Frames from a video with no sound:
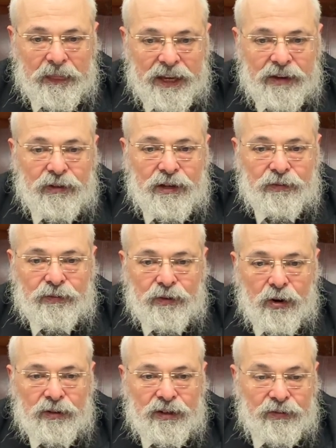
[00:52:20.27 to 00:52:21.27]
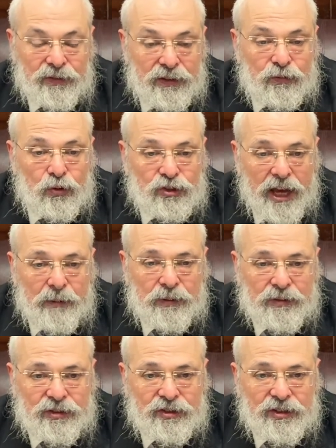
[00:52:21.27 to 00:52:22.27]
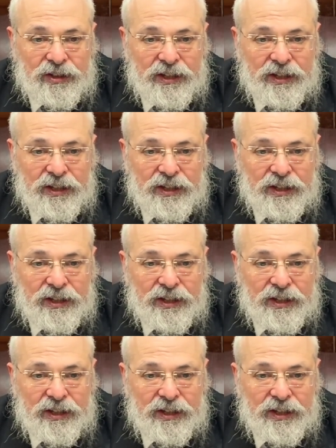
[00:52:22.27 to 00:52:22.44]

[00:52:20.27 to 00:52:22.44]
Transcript: even if a divorce happens,